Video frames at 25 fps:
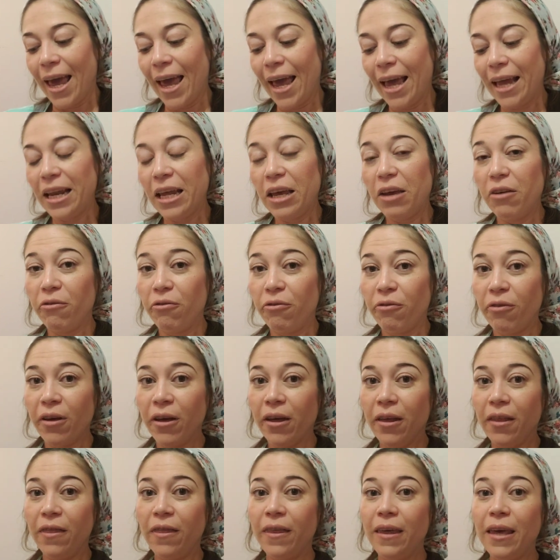And if
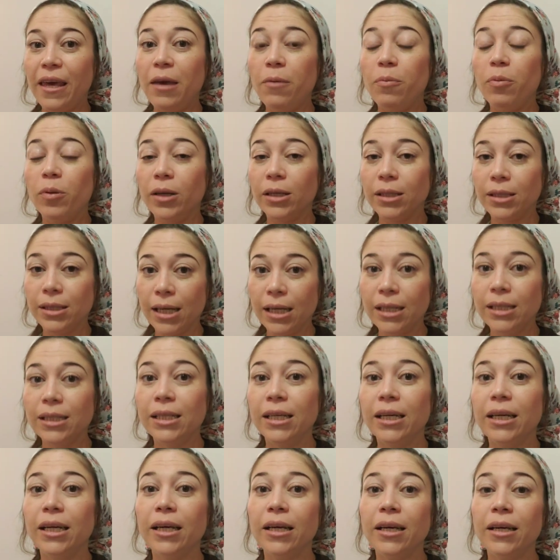the
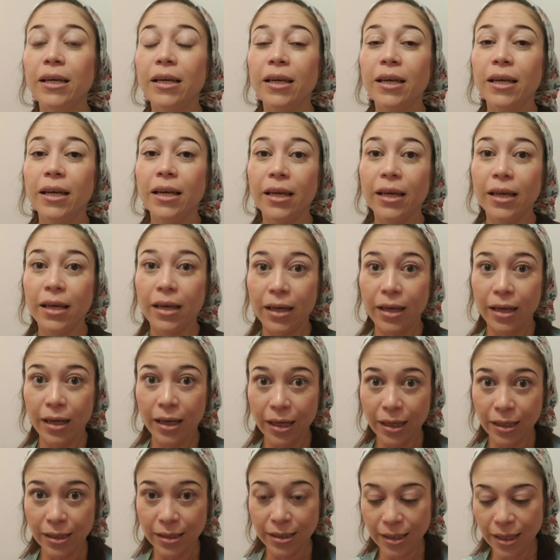placenta
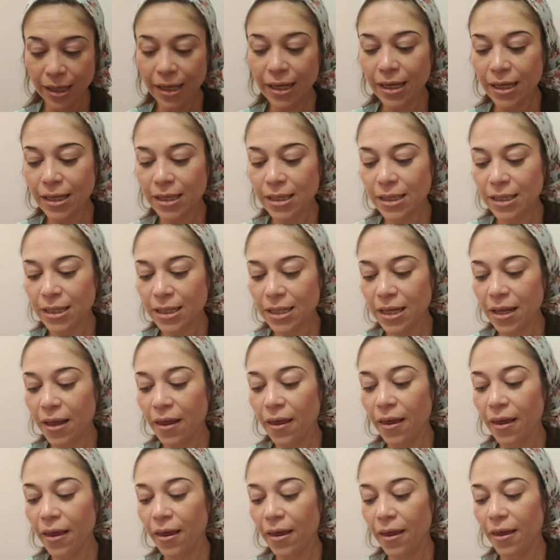exists,
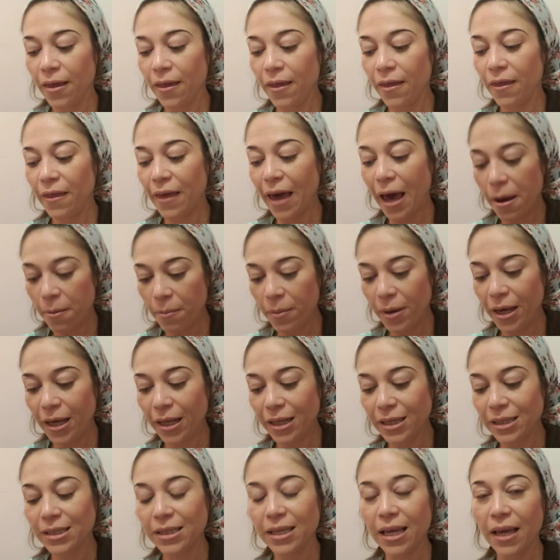that
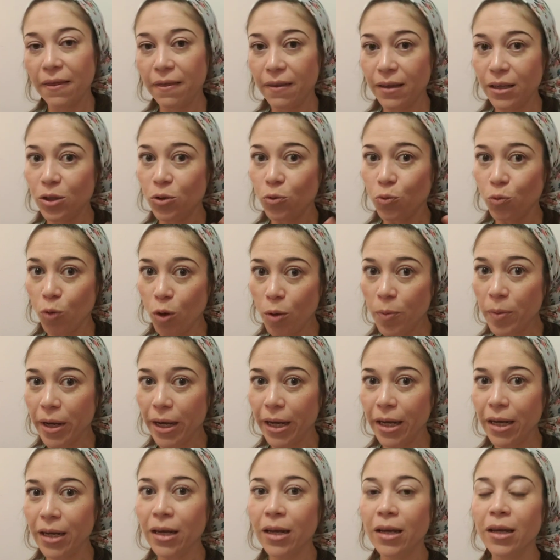means that this
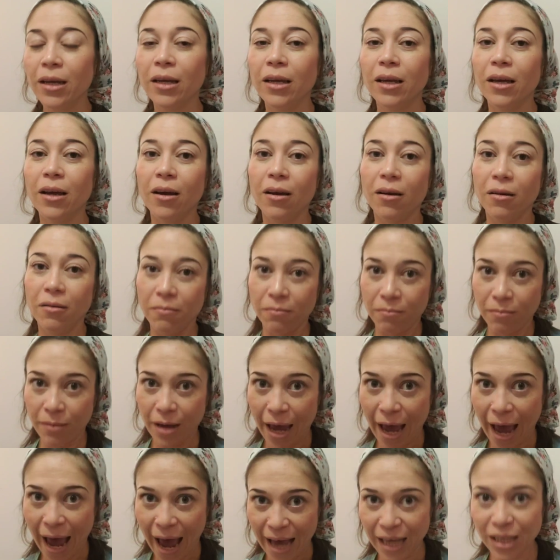woman
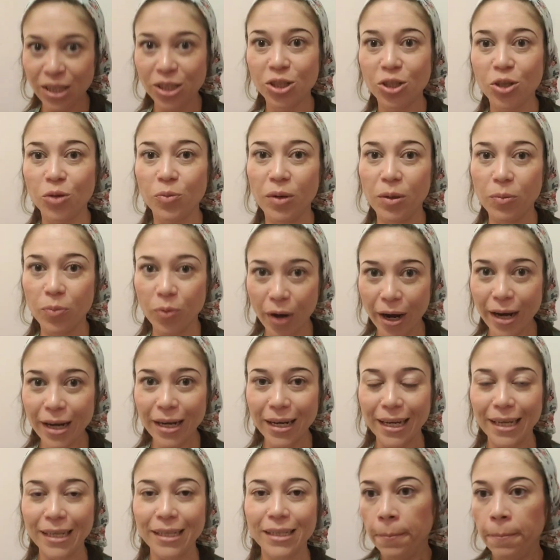has to be
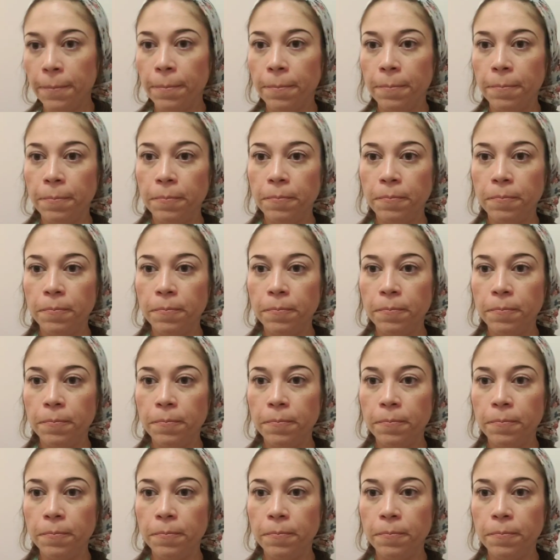pregnant,